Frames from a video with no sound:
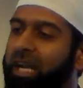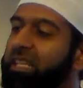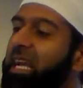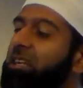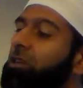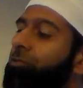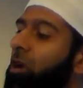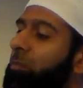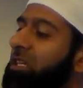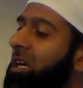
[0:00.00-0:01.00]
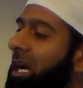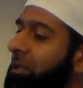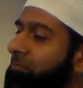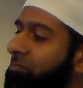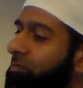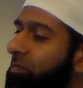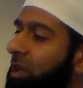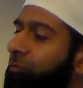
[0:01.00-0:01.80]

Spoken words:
By the end of Ramadan,